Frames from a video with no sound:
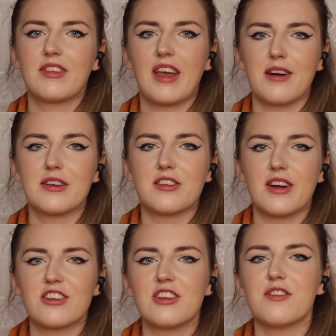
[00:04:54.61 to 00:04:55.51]
carrots are
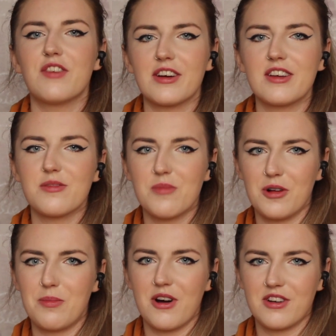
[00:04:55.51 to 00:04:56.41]
actually a very
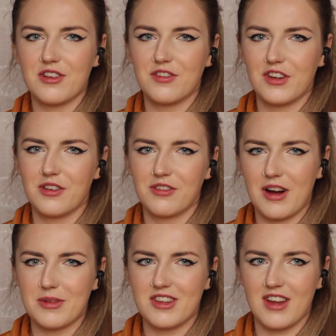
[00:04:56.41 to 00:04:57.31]
small part of a
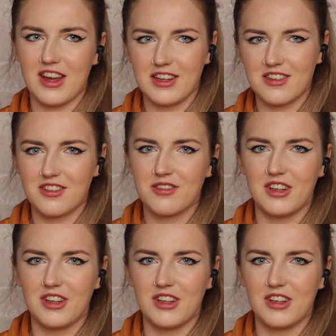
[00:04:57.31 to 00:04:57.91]
rabbit's diet.